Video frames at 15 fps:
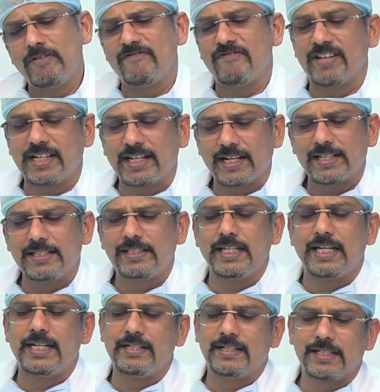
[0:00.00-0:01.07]
be
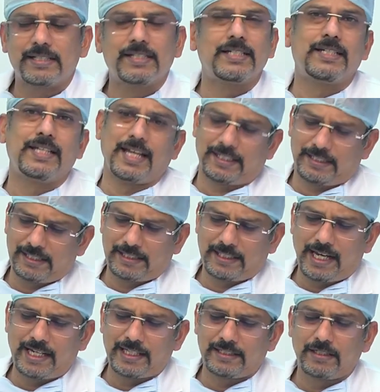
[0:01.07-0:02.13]
vigorous intensity
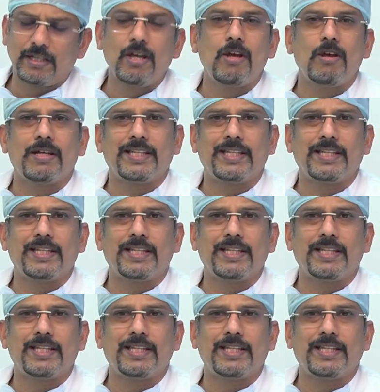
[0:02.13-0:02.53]
exercise,